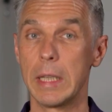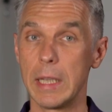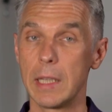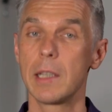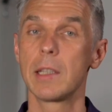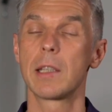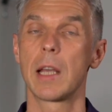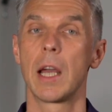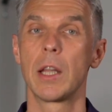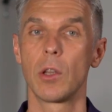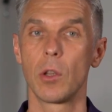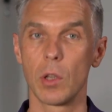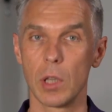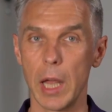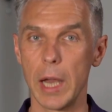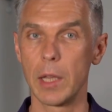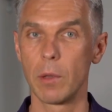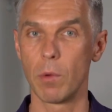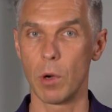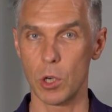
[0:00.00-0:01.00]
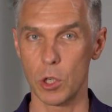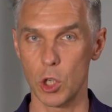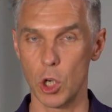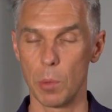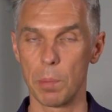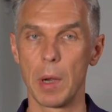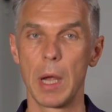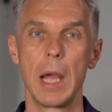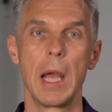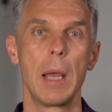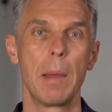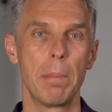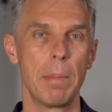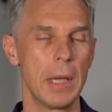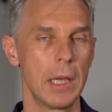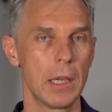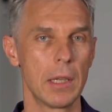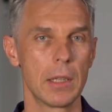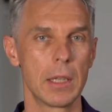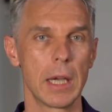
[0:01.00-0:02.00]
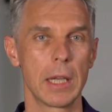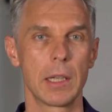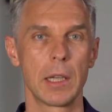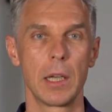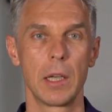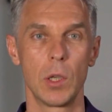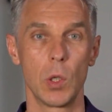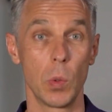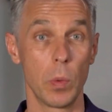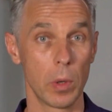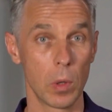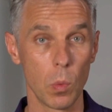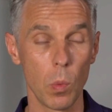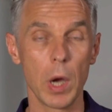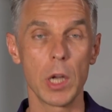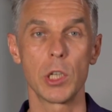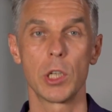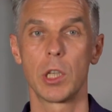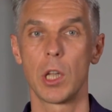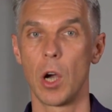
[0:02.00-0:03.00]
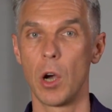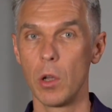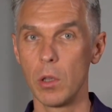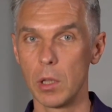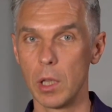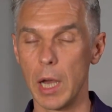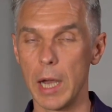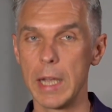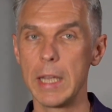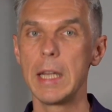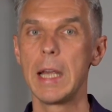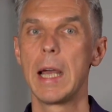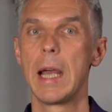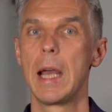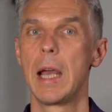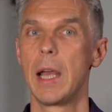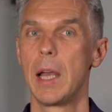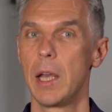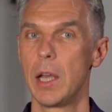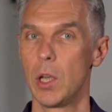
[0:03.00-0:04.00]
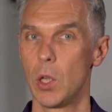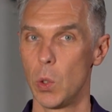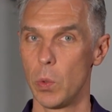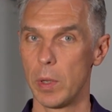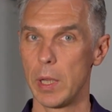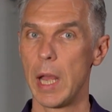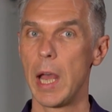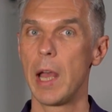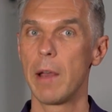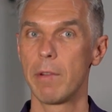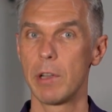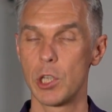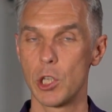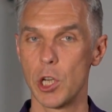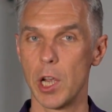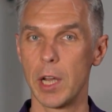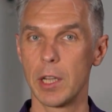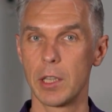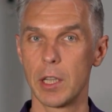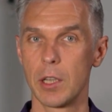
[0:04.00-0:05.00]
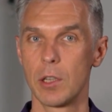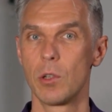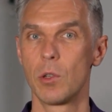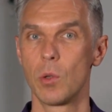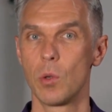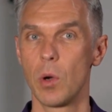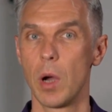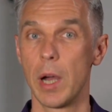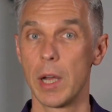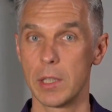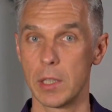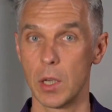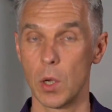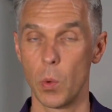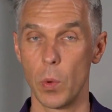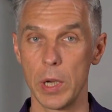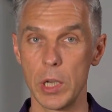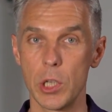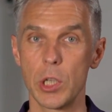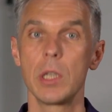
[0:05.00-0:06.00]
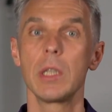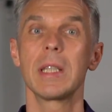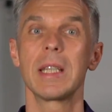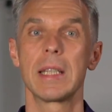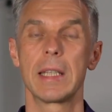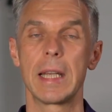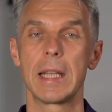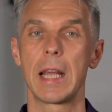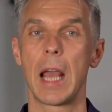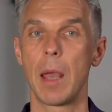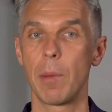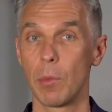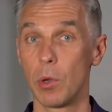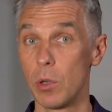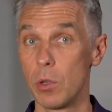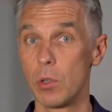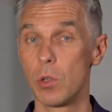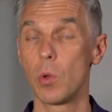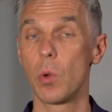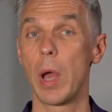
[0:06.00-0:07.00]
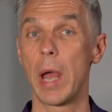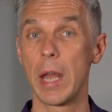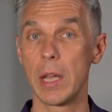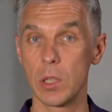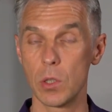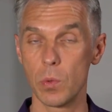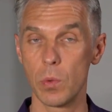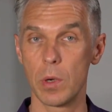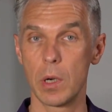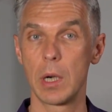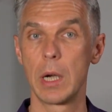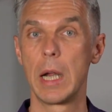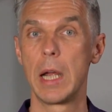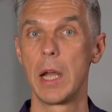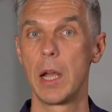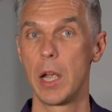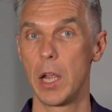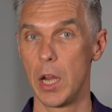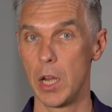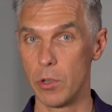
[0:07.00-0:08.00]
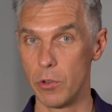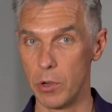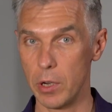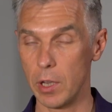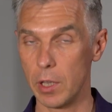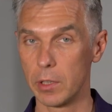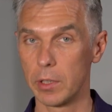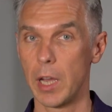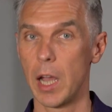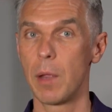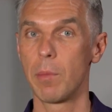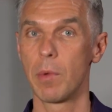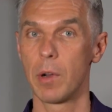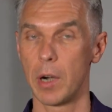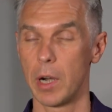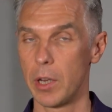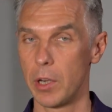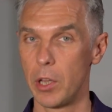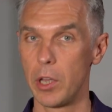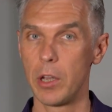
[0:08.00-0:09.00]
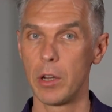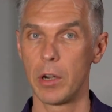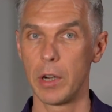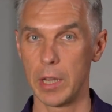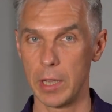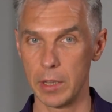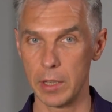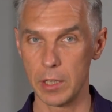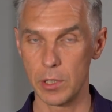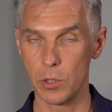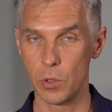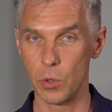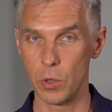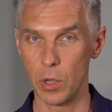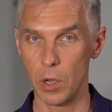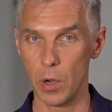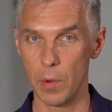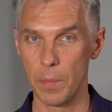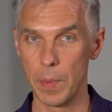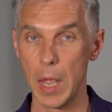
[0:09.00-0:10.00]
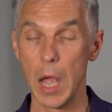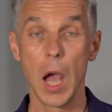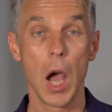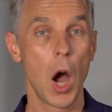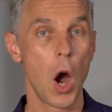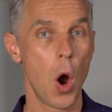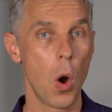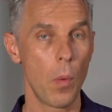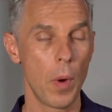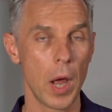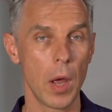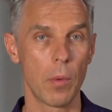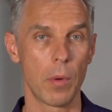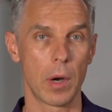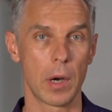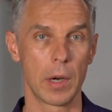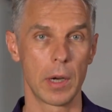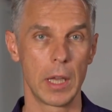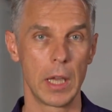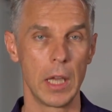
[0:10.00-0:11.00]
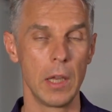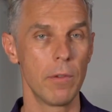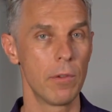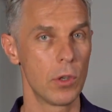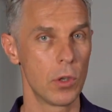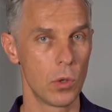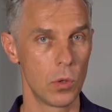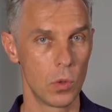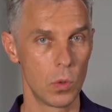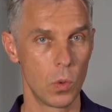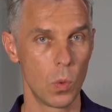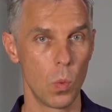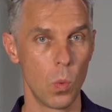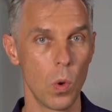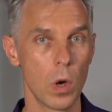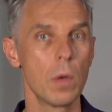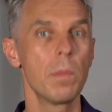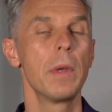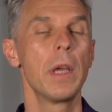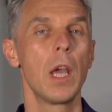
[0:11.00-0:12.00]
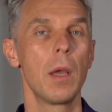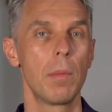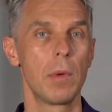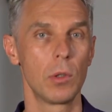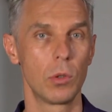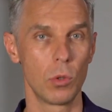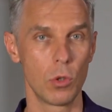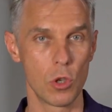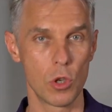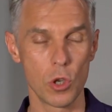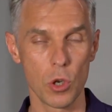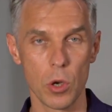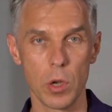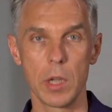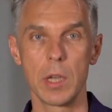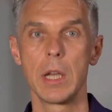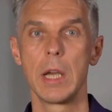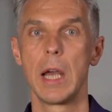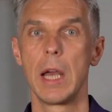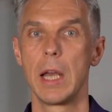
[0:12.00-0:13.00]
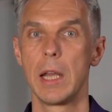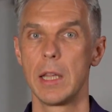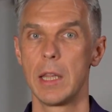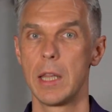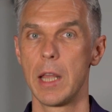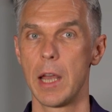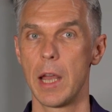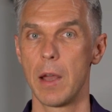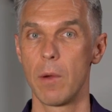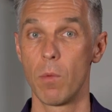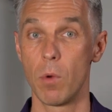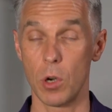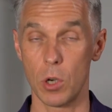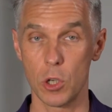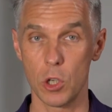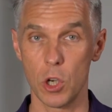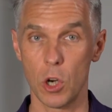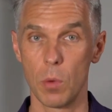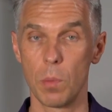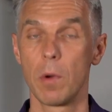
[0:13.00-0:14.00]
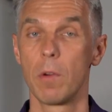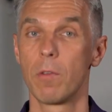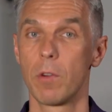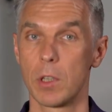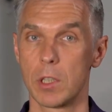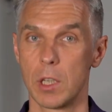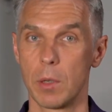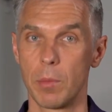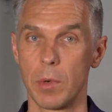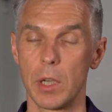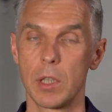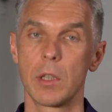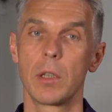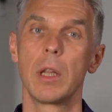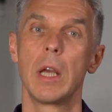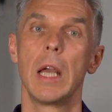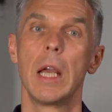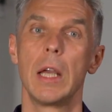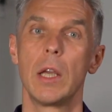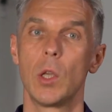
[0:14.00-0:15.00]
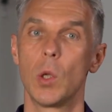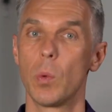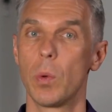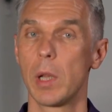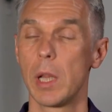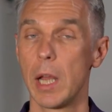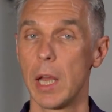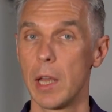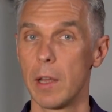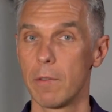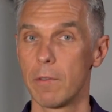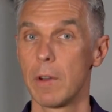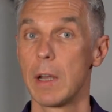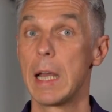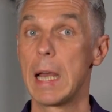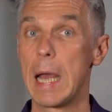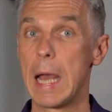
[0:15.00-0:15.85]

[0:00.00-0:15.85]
This is an online workshop, meaning that you will watch it online you will have a chat to ask questions that I'm going to answer in real time right here in the studio. However, if you won't be able to join the workshop for some reason, you will have